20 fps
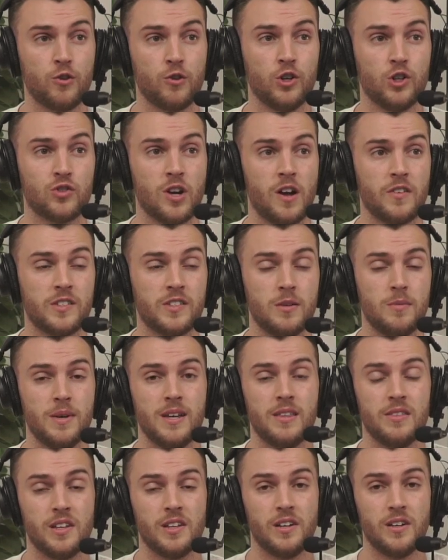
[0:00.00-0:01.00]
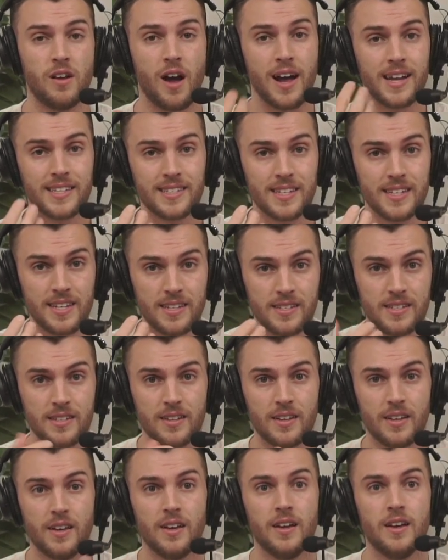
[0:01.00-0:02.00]
draft him in the 90s,
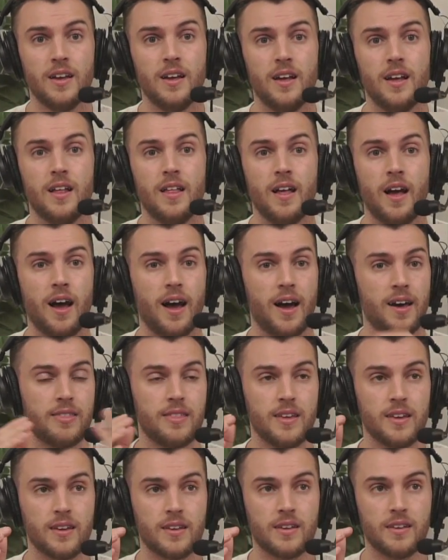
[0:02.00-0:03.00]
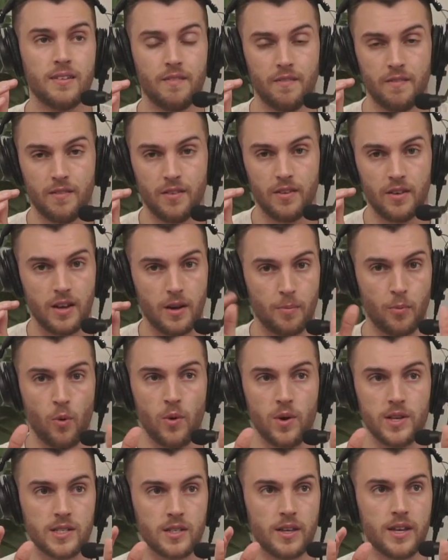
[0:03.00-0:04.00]
I think in a
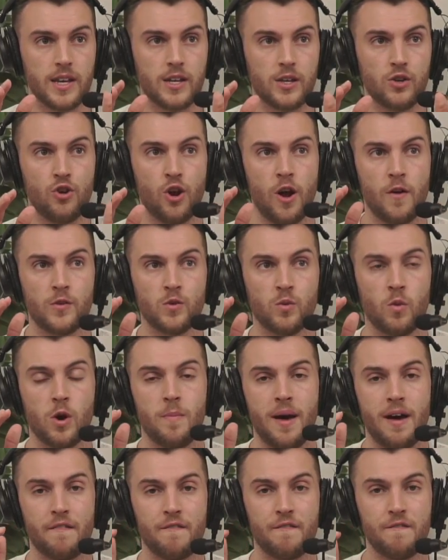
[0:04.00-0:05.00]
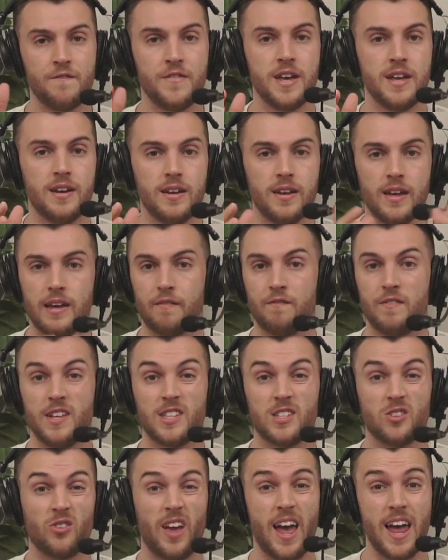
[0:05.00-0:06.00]
points league, you don't have to worry about fit. It
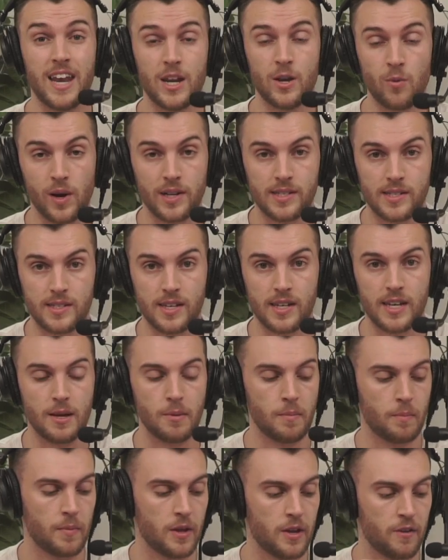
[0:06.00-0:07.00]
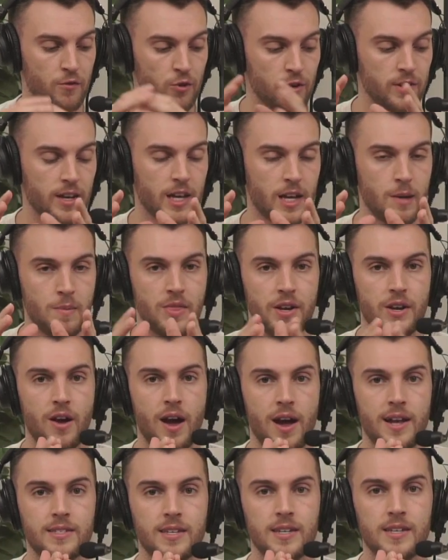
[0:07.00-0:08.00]
fits on anyone's team. If you can get him in the
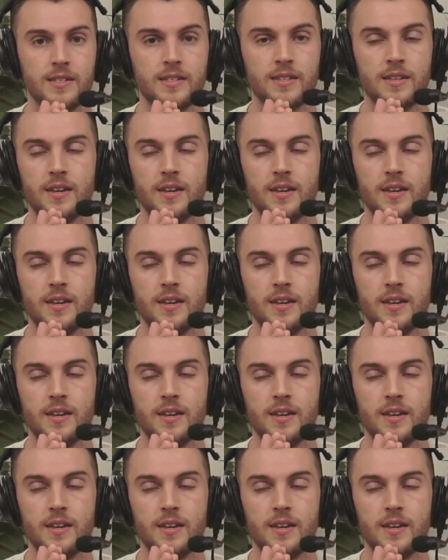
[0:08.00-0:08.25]
90s,